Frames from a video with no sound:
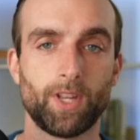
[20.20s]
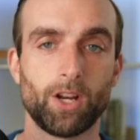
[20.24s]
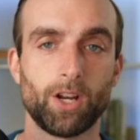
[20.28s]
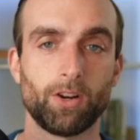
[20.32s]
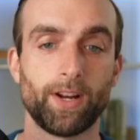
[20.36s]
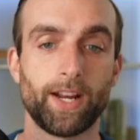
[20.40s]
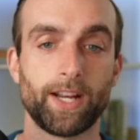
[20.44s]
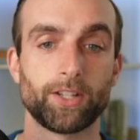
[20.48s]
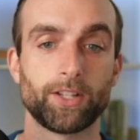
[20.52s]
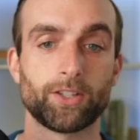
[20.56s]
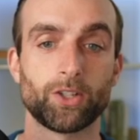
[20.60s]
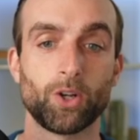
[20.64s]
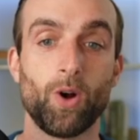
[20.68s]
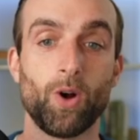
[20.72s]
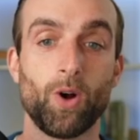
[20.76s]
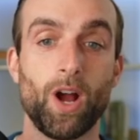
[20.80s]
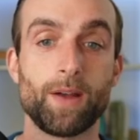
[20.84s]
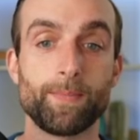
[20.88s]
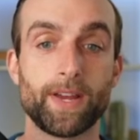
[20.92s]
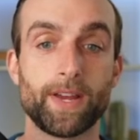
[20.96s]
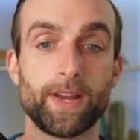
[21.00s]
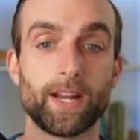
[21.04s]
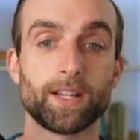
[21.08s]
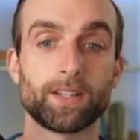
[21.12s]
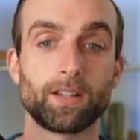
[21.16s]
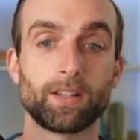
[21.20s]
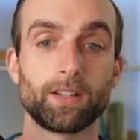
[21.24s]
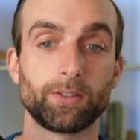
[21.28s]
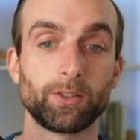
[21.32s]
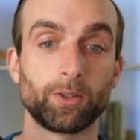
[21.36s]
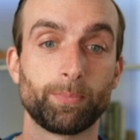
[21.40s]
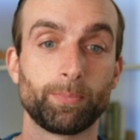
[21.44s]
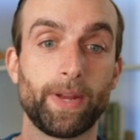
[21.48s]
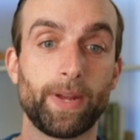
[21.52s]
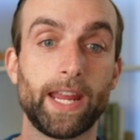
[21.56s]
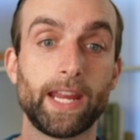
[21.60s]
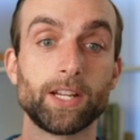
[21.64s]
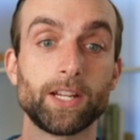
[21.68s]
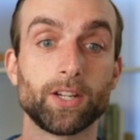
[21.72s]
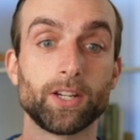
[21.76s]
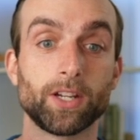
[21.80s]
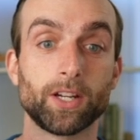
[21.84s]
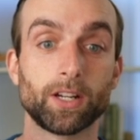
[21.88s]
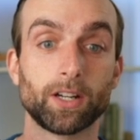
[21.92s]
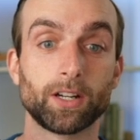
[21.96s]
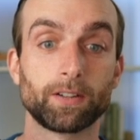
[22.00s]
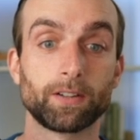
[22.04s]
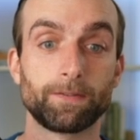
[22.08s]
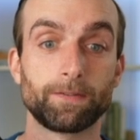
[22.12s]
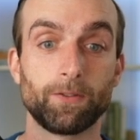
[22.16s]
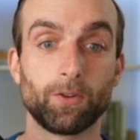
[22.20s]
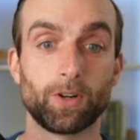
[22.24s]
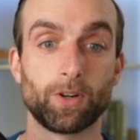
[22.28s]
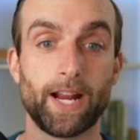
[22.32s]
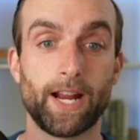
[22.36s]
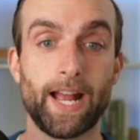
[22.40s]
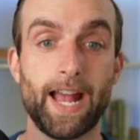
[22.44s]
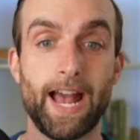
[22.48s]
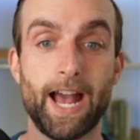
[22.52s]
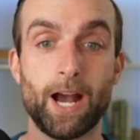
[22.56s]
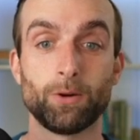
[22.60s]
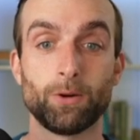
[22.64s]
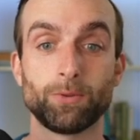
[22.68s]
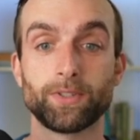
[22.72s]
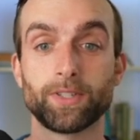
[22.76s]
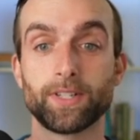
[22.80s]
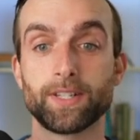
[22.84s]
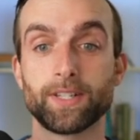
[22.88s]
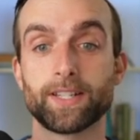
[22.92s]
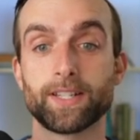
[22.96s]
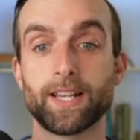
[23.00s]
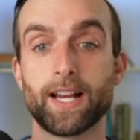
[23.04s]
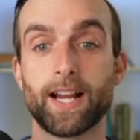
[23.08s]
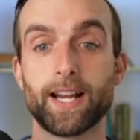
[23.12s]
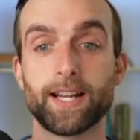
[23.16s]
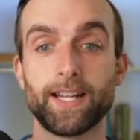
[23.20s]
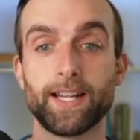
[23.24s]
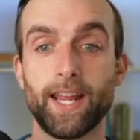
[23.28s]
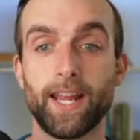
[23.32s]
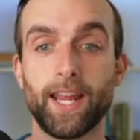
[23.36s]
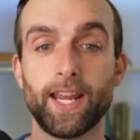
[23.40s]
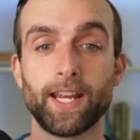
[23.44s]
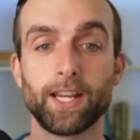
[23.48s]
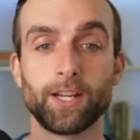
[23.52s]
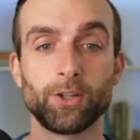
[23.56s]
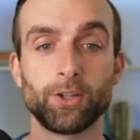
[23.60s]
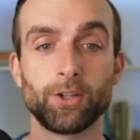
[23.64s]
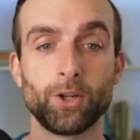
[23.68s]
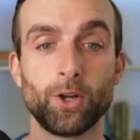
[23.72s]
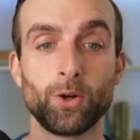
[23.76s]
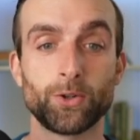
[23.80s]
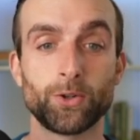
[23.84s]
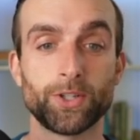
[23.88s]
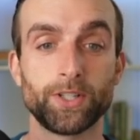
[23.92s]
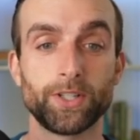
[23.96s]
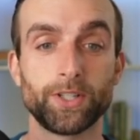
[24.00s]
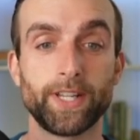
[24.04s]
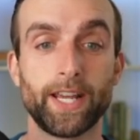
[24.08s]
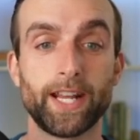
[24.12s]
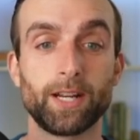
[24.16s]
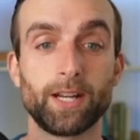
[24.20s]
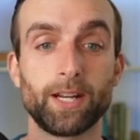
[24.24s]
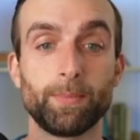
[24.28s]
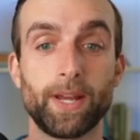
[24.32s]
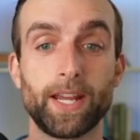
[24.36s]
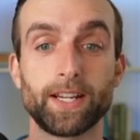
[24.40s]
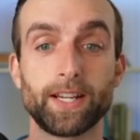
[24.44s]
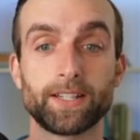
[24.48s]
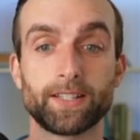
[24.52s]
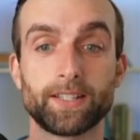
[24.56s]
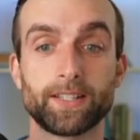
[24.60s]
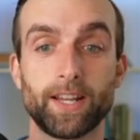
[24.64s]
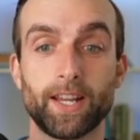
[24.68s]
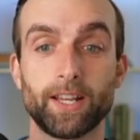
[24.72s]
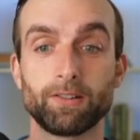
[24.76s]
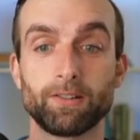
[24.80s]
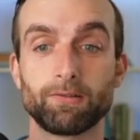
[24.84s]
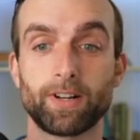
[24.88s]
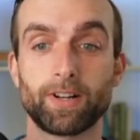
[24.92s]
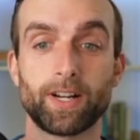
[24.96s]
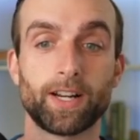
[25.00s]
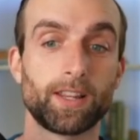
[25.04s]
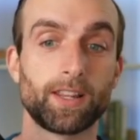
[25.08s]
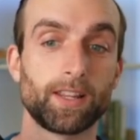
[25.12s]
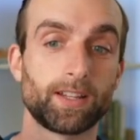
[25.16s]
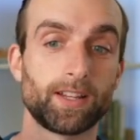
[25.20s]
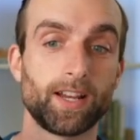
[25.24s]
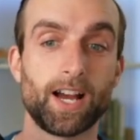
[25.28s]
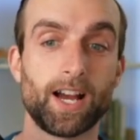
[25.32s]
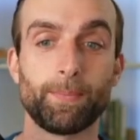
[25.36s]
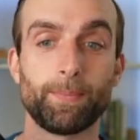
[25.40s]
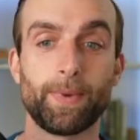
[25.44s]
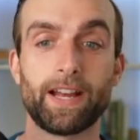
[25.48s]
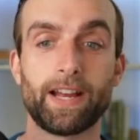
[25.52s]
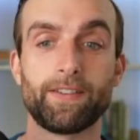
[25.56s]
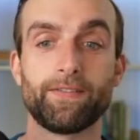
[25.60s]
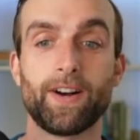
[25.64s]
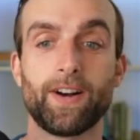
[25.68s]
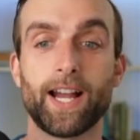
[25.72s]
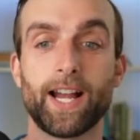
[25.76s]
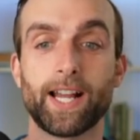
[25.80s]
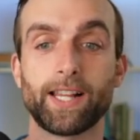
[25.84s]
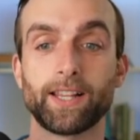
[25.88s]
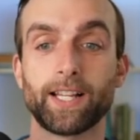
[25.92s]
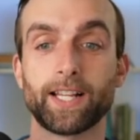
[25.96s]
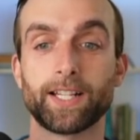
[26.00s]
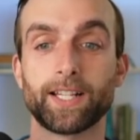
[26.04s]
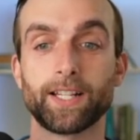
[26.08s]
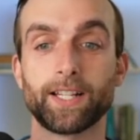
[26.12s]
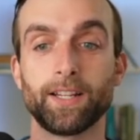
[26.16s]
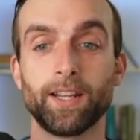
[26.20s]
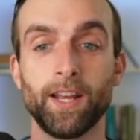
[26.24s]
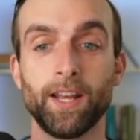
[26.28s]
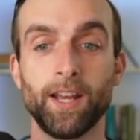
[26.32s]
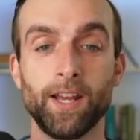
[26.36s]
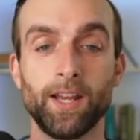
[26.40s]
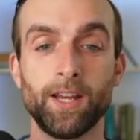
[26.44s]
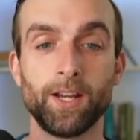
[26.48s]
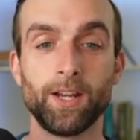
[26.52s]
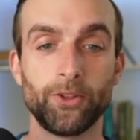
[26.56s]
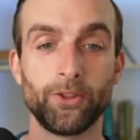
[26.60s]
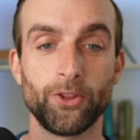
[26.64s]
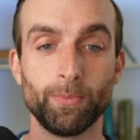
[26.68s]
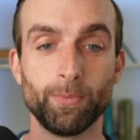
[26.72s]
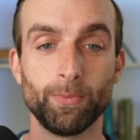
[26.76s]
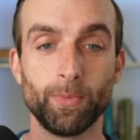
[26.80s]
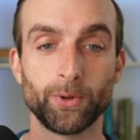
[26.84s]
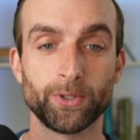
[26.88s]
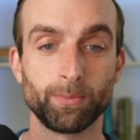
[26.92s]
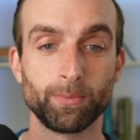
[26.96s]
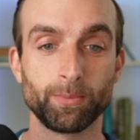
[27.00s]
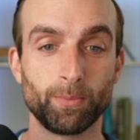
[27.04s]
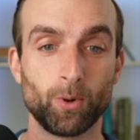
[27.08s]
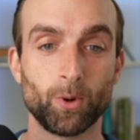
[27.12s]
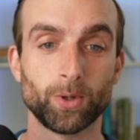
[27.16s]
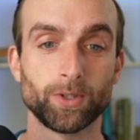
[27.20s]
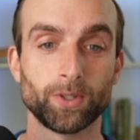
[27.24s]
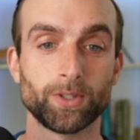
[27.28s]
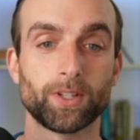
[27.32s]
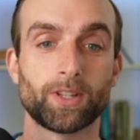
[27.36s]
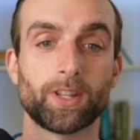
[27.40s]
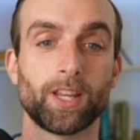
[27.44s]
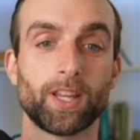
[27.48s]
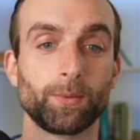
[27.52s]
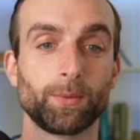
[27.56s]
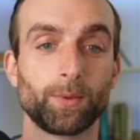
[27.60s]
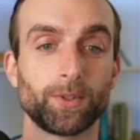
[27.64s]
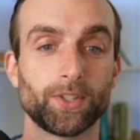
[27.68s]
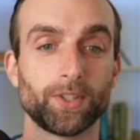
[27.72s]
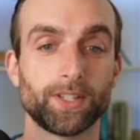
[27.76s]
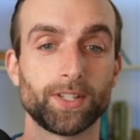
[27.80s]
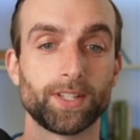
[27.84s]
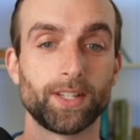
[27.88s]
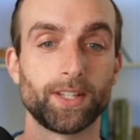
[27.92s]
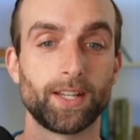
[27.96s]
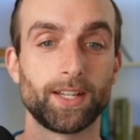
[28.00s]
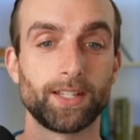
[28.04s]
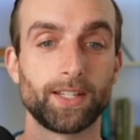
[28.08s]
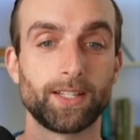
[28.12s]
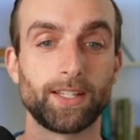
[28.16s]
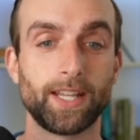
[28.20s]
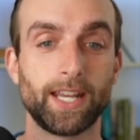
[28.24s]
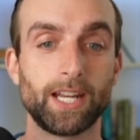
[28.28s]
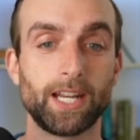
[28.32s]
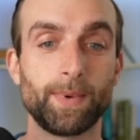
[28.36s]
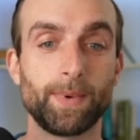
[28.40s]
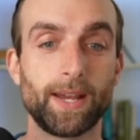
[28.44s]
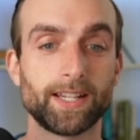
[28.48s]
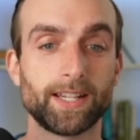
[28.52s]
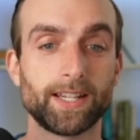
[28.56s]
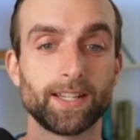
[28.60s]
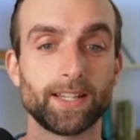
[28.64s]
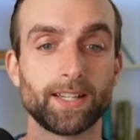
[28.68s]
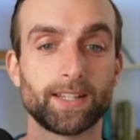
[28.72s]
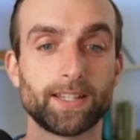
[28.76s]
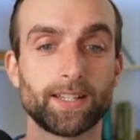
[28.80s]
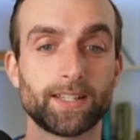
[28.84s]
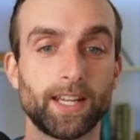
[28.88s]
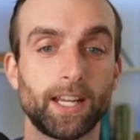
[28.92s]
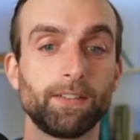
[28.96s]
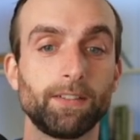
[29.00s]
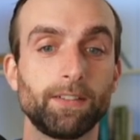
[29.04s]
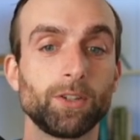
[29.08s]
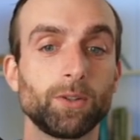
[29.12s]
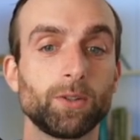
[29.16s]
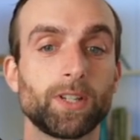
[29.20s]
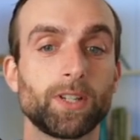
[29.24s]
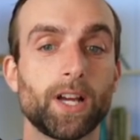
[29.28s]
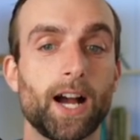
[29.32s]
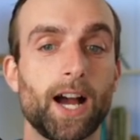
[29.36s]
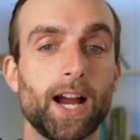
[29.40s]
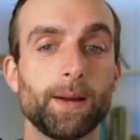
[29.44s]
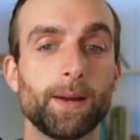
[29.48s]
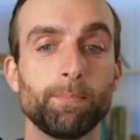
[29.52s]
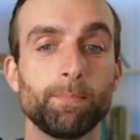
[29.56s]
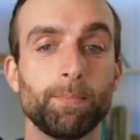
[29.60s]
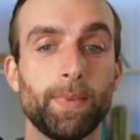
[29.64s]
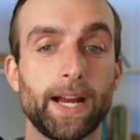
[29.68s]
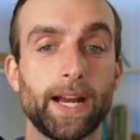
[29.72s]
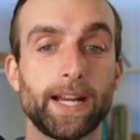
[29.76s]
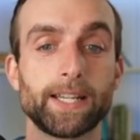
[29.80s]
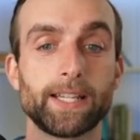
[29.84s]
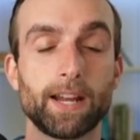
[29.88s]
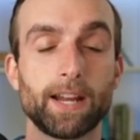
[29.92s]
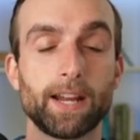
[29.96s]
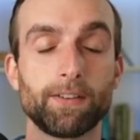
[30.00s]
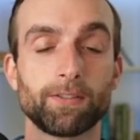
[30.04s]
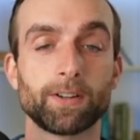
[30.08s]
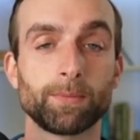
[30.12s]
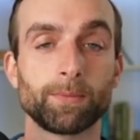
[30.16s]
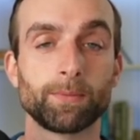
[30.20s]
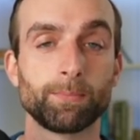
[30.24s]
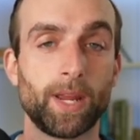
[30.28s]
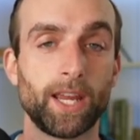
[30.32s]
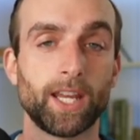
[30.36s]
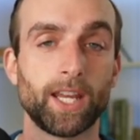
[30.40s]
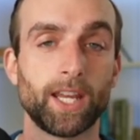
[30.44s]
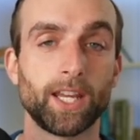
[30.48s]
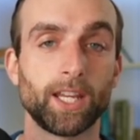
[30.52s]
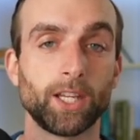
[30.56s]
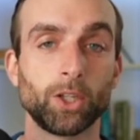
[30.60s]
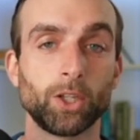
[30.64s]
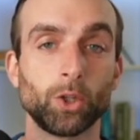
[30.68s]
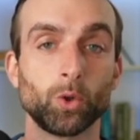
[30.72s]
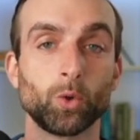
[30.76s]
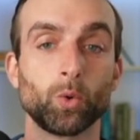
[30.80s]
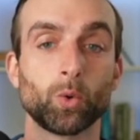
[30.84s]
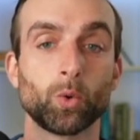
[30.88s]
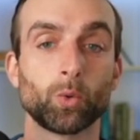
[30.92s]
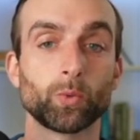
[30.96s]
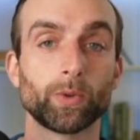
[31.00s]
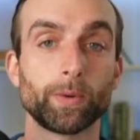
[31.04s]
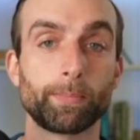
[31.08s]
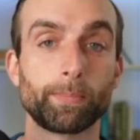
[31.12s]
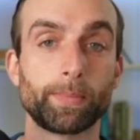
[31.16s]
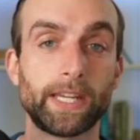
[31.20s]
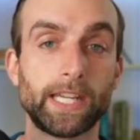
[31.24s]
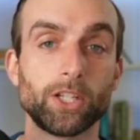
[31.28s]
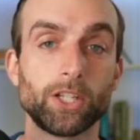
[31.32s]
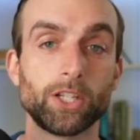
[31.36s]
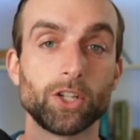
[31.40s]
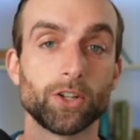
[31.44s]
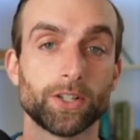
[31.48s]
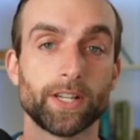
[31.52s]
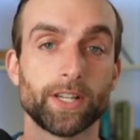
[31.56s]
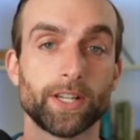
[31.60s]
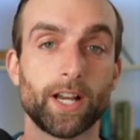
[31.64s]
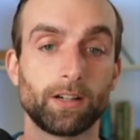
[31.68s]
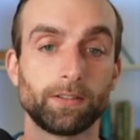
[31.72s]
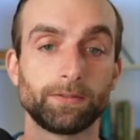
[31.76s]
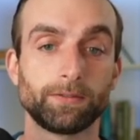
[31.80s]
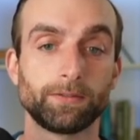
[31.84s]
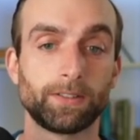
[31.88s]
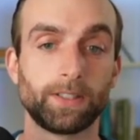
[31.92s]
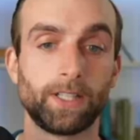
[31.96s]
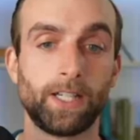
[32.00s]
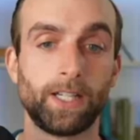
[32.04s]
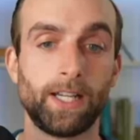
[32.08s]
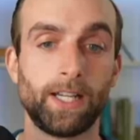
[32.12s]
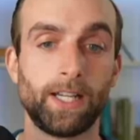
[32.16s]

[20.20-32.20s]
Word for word: All right, so I made us a little page here for how to design a Notion database. And right at the top, I have highlighted the most important thing, which is databases save you time by never making you repeat yourself.